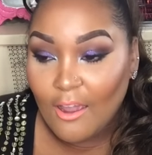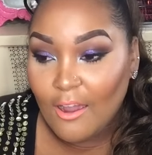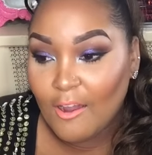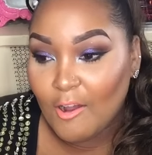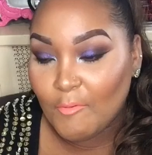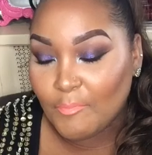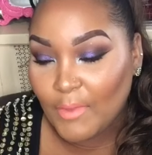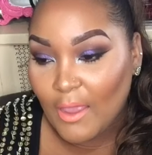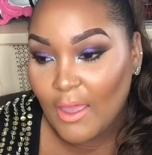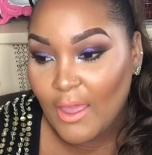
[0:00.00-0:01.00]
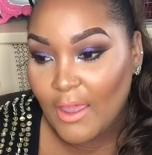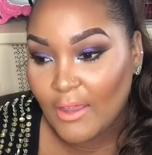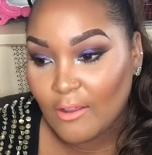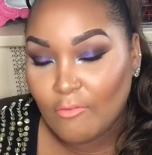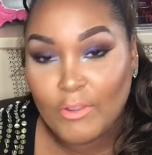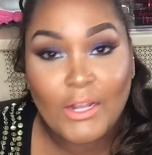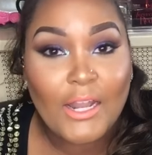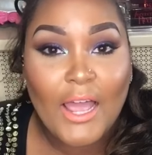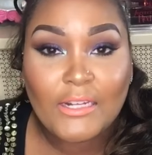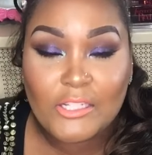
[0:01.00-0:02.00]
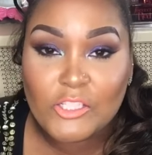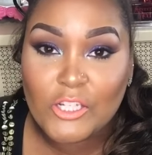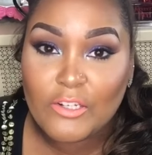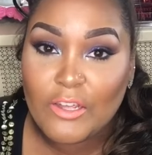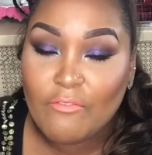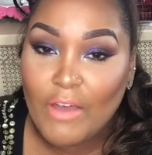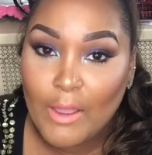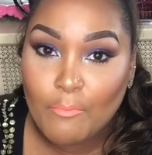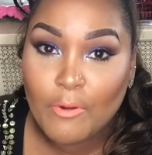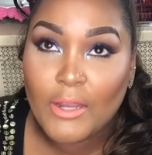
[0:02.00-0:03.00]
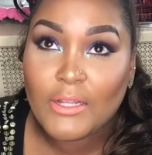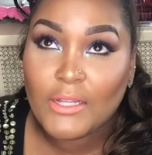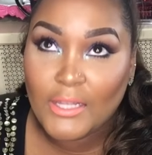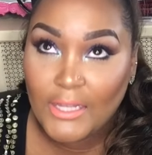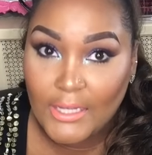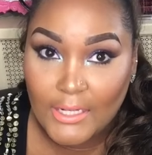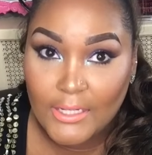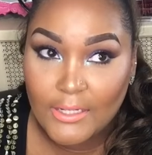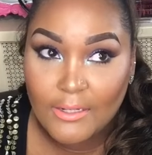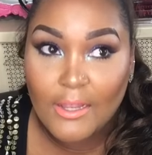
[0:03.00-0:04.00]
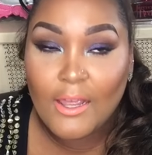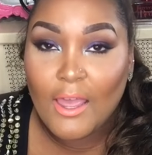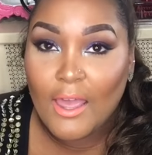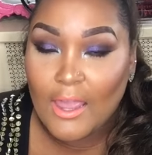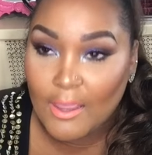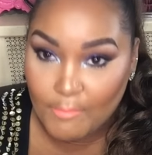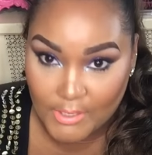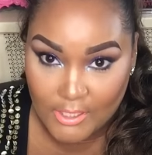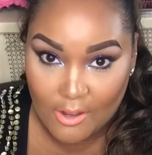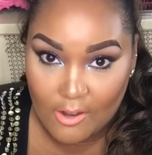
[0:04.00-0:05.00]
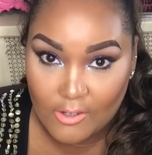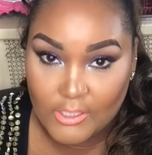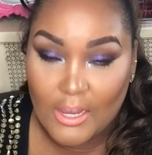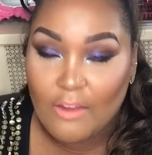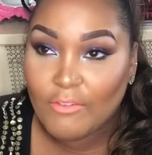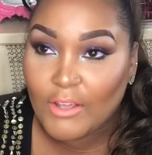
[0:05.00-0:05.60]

I had a reclining chair that vibrated, heated, and massaged, and